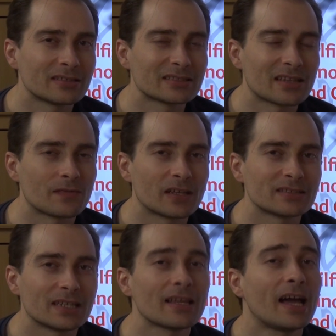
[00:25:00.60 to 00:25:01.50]
and stuff
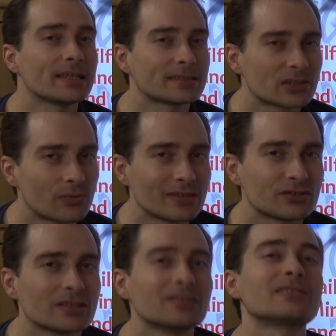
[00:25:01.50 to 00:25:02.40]
like that, ask
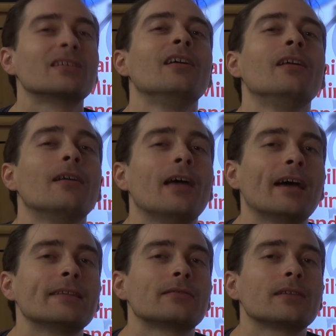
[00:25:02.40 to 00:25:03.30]
questions,
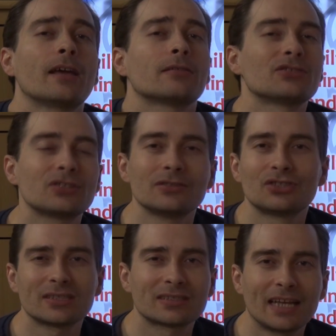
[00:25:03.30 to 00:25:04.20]
and
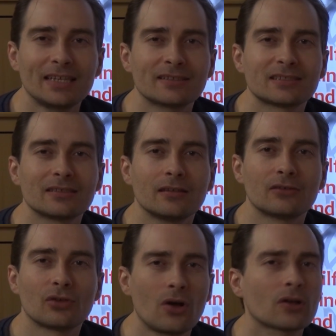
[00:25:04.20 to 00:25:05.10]
just let us
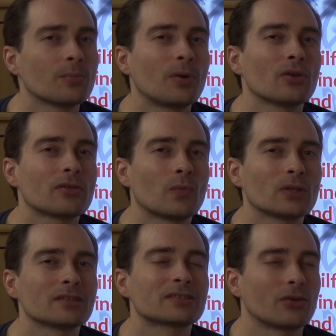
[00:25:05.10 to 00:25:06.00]
talk about
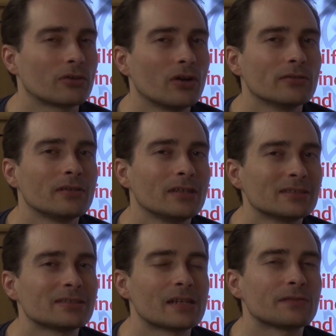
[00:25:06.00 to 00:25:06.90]
what is going on in
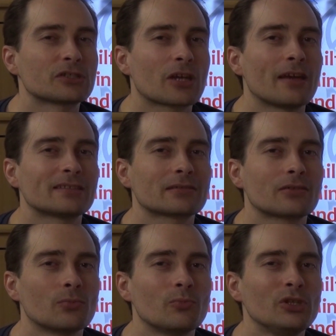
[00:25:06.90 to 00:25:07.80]
the Sailfish OS
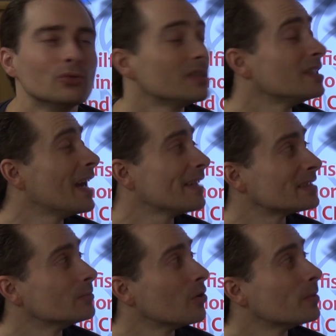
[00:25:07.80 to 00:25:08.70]
community at
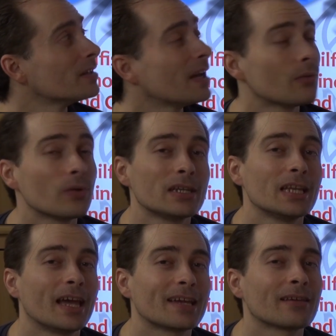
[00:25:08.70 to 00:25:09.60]
the moment. I really
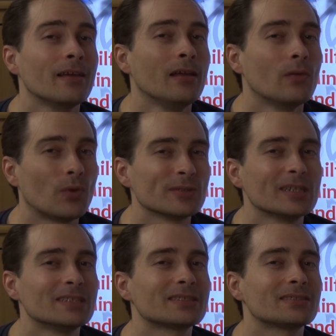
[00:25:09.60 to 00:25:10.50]
like
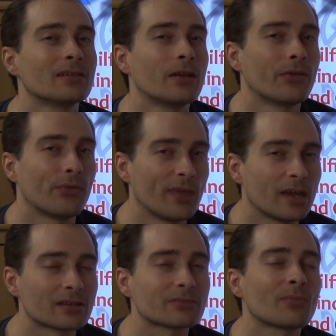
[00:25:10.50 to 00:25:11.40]
what is
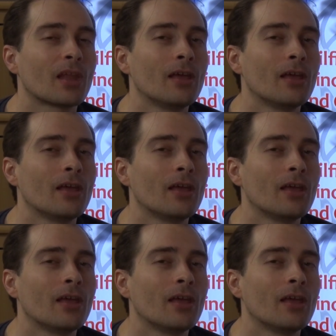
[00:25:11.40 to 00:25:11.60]
there.